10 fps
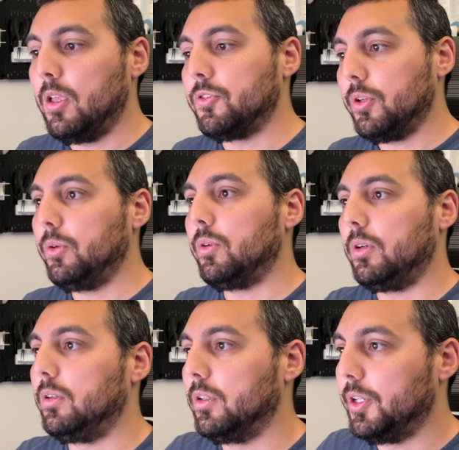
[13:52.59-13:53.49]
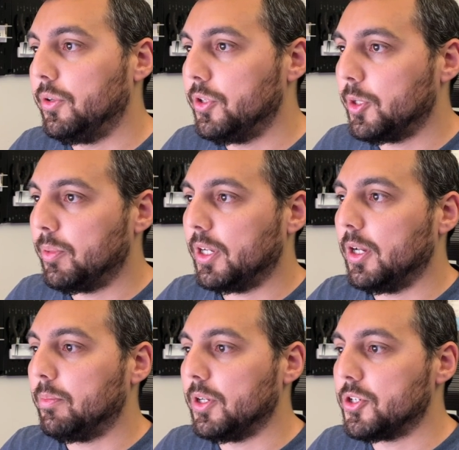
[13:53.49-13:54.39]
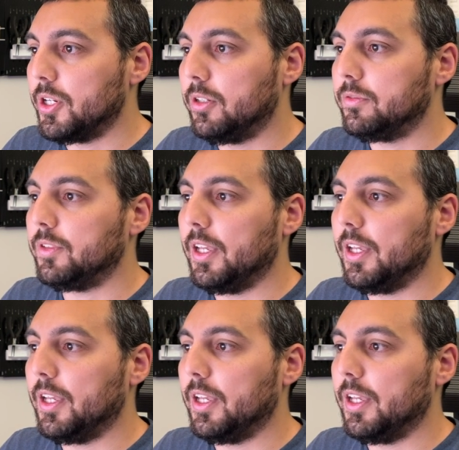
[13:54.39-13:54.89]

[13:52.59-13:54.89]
So, you know, you can pick up a shelf